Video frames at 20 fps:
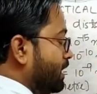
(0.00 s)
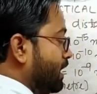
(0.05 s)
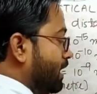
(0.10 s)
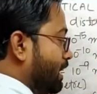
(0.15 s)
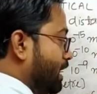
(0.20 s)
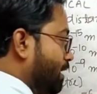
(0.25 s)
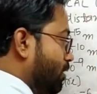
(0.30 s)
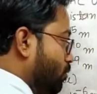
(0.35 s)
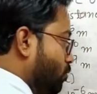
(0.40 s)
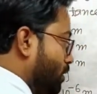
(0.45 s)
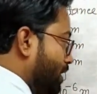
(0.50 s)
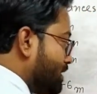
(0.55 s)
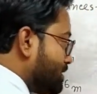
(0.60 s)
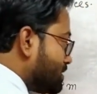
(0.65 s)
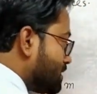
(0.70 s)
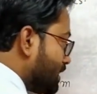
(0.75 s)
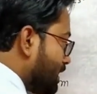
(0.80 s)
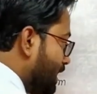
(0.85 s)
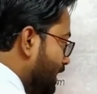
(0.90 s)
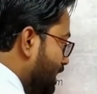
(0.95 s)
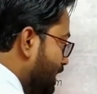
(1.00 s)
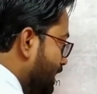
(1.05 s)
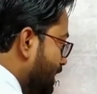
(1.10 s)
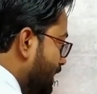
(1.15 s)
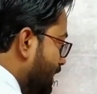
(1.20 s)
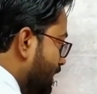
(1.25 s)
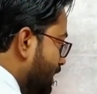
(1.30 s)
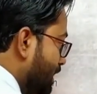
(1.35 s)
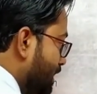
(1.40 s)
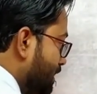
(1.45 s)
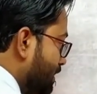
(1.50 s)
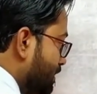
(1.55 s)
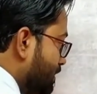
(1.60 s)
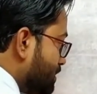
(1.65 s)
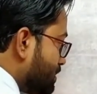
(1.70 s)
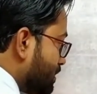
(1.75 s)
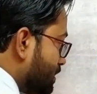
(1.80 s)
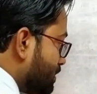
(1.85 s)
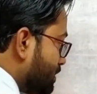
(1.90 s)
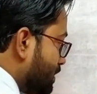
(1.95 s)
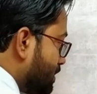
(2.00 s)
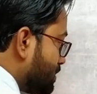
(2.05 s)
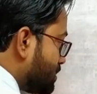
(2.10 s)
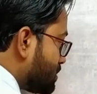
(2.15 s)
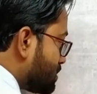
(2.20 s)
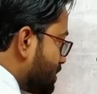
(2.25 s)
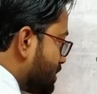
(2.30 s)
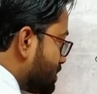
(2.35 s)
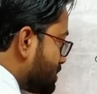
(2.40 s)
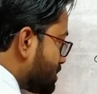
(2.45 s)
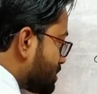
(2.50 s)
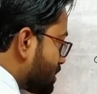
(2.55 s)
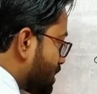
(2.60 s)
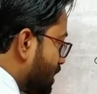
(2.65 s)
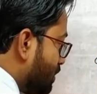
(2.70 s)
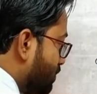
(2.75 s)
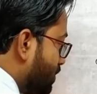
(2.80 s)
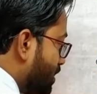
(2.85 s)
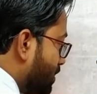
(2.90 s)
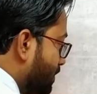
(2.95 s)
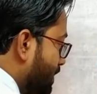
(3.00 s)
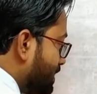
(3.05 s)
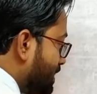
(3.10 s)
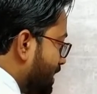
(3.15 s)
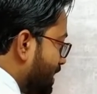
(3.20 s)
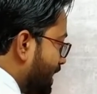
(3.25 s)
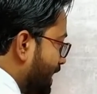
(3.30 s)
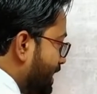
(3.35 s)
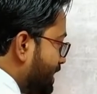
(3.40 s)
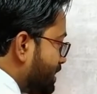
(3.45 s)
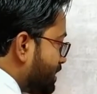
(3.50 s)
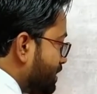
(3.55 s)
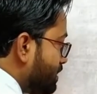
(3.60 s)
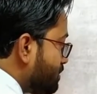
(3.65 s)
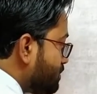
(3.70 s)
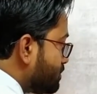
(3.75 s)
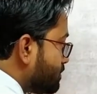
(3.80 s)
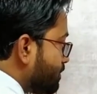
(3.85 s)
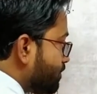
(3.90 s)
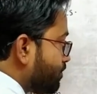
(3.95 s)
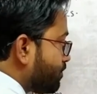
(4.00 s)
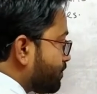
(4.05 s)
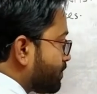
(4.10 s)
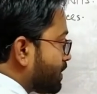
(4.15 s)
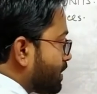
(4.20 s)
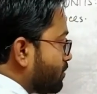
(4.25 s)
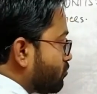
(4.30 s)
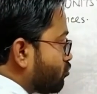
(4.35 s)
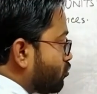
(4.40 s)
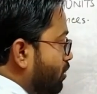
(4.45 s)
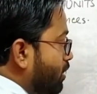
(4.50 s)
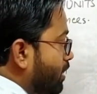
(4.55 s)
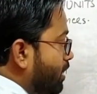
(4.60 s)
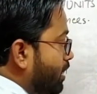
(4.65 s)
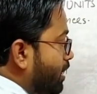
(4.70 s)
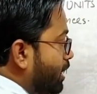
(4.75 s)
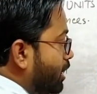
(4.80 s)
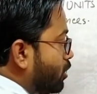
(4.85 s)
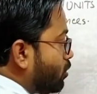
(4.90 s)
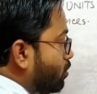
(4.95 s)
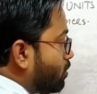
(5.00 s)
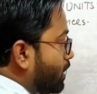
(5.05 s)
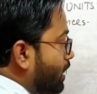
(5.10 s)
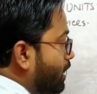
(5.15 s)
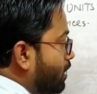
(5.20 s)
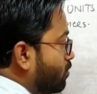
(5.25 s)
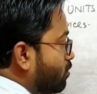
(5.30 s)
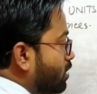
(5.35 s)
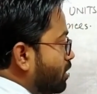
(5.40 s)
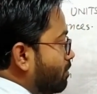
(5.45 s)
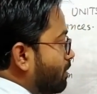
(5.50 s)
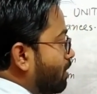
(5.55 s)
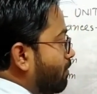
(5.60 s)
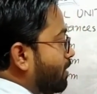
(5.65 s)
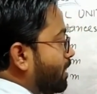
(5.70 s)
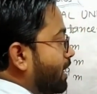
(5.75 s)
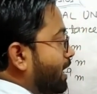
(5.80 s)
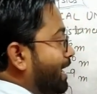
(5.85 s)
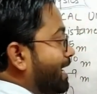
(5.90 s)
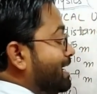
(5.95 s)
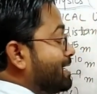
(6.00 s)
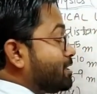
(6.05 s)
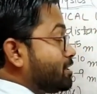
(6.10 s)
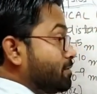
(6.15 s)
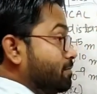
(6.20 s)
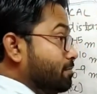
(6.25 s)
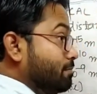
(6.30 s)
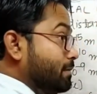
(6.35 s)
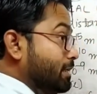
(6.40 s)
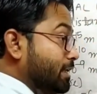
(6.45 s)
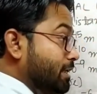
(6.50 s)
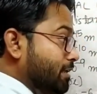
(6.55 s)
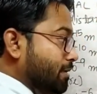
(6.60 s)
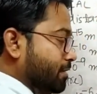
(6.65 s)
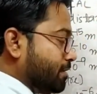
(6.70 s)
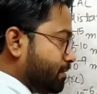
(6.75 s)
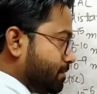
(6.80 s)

In 1 second, the distance covered by the light is 3 into 10 to the power 8 meter.